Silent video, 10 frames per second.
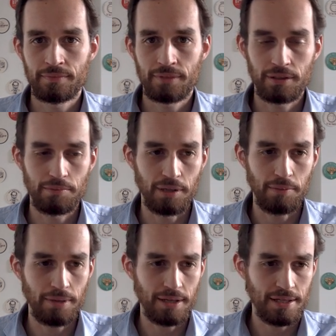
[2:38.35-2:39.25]

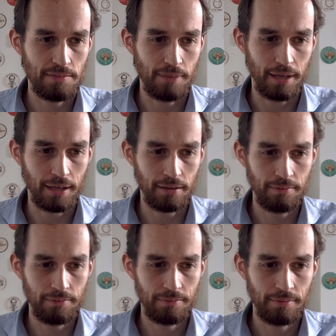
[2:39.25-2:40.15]
minimize mail,
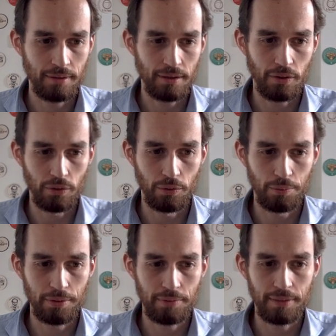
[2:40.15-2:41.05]

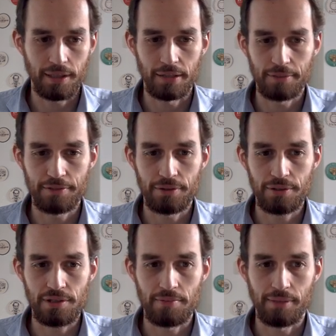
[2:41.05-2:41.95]
open my
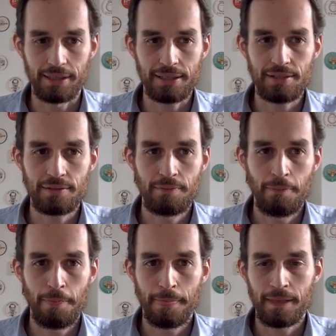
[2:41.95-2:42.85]
OmniFocus inbox.
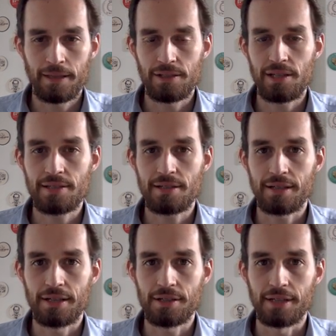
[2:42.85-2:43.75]
You see it's not
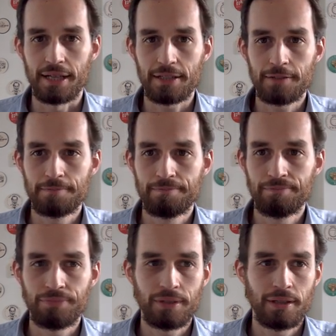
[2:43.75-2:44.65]
here yet,
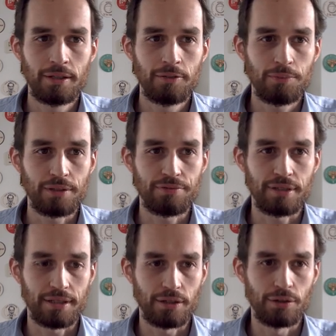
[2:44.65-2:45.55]
but if
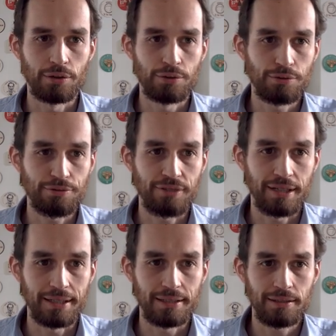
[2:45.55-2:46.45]
I go
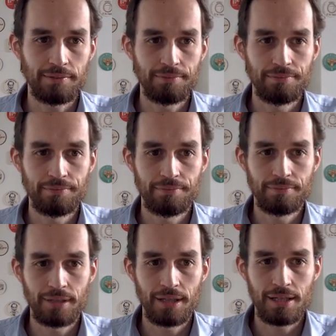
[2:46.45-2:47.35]
File,
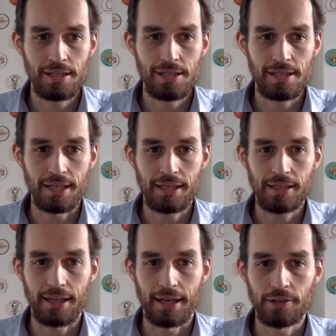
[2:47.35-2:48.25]
Sync
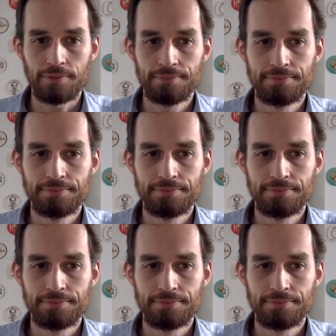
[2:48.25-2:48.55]
Now,